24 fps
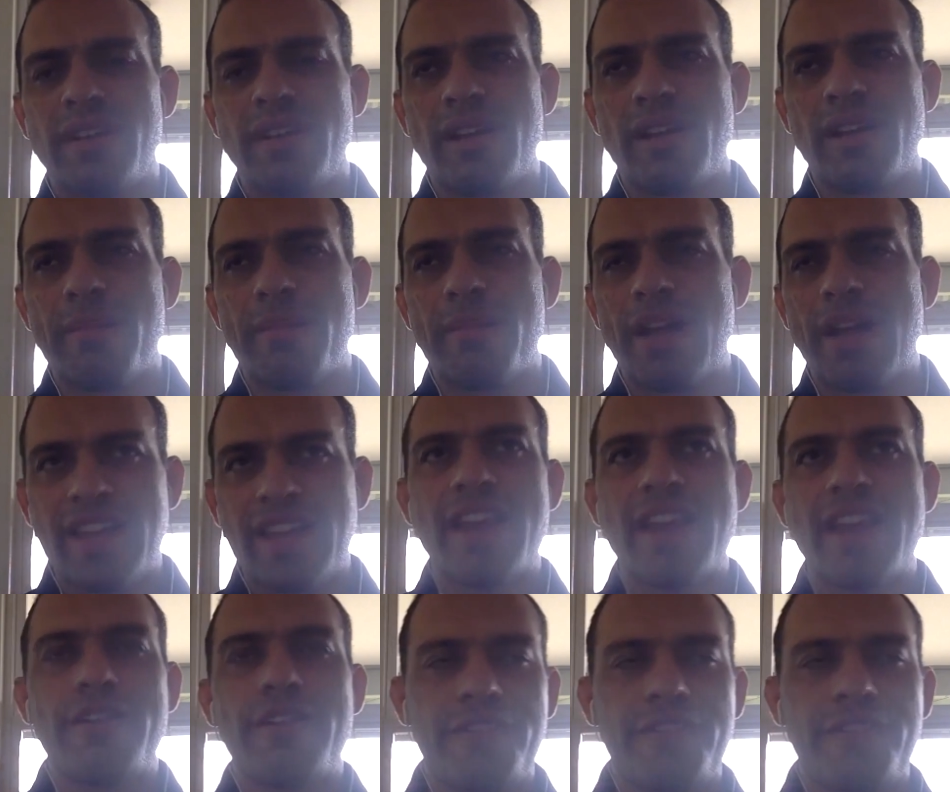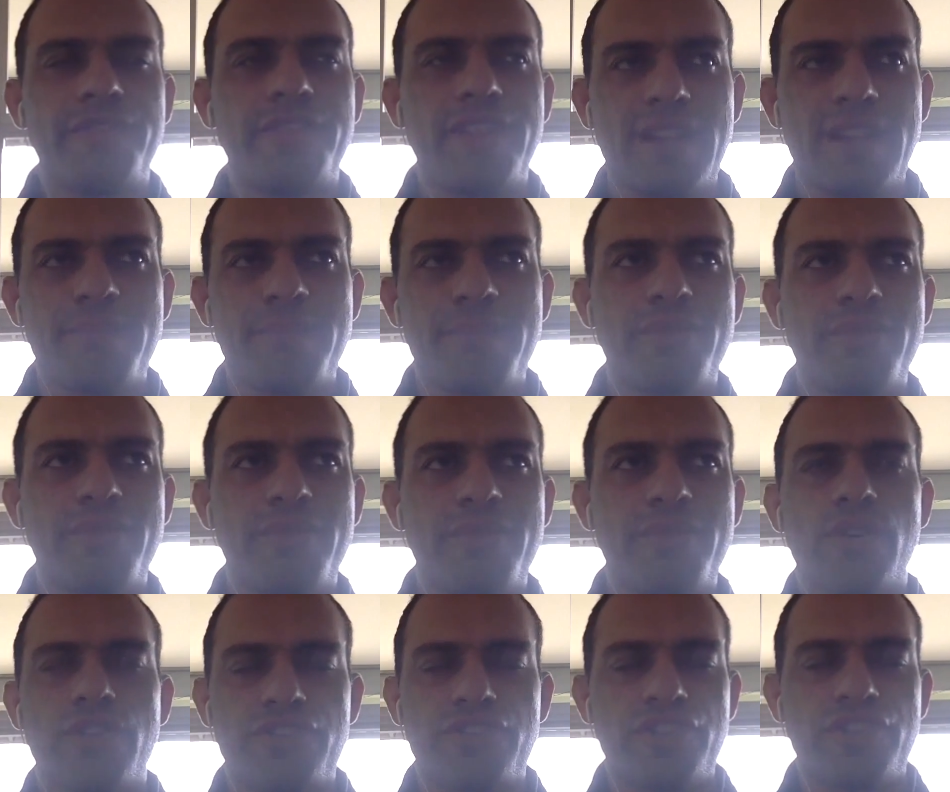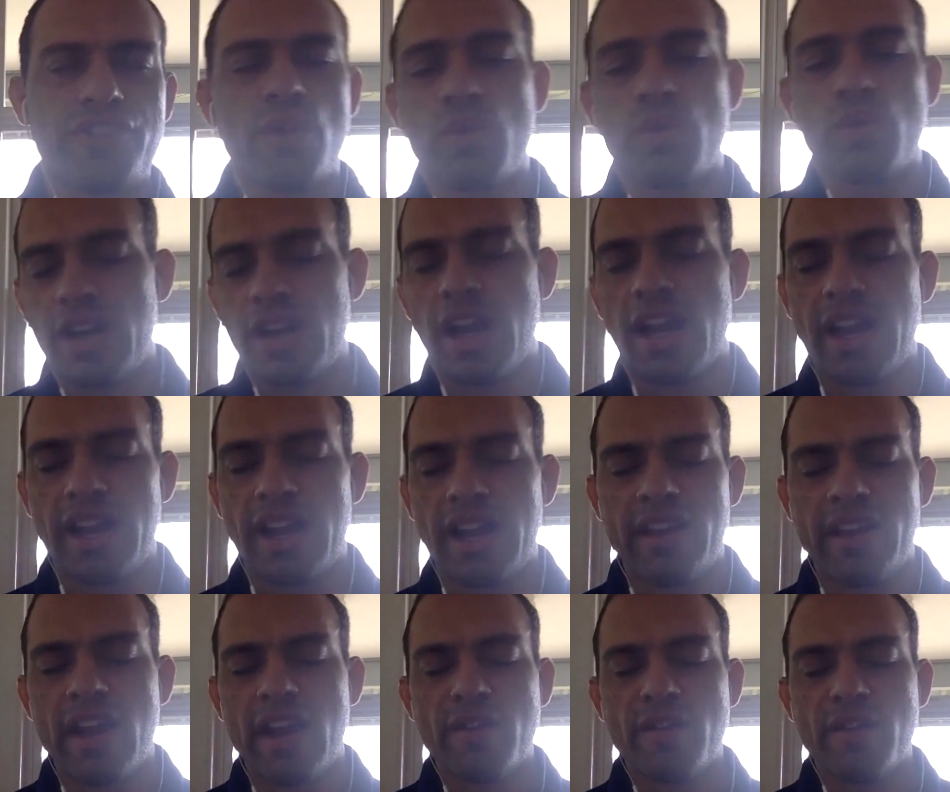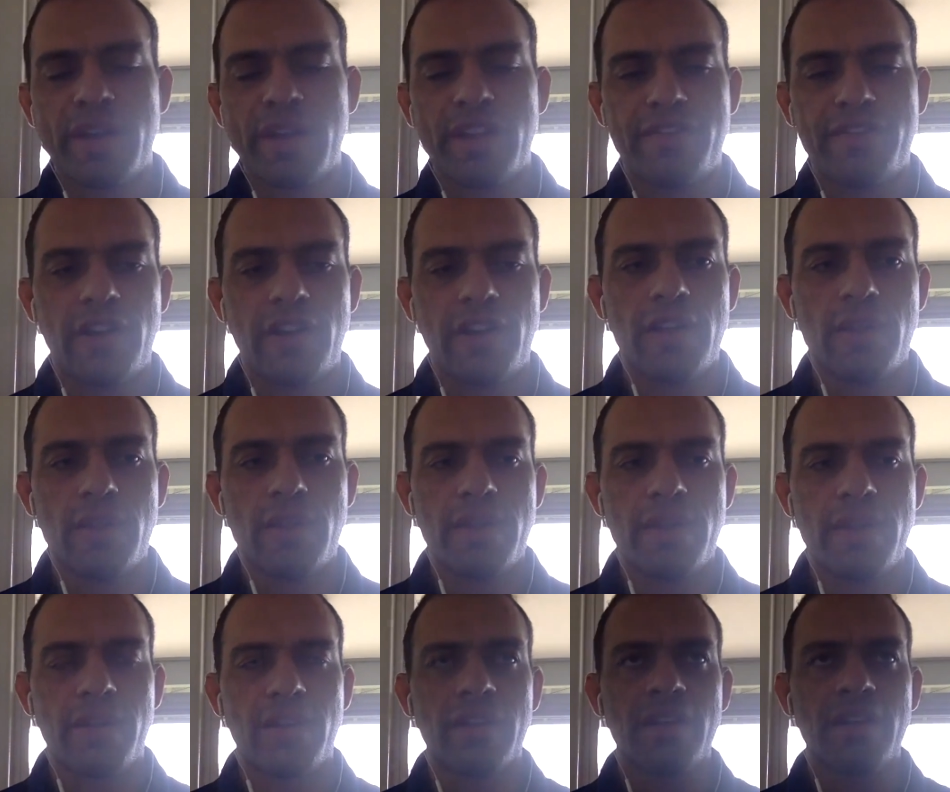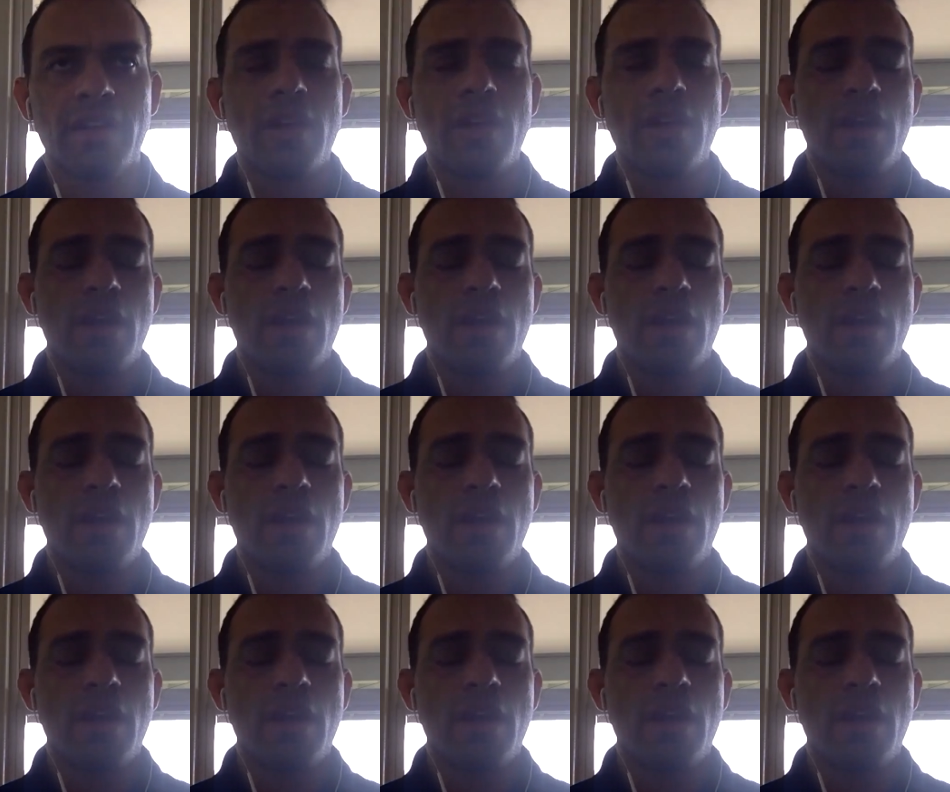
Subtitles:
About 10 to 15% or so were not, and everybody fell in the middle.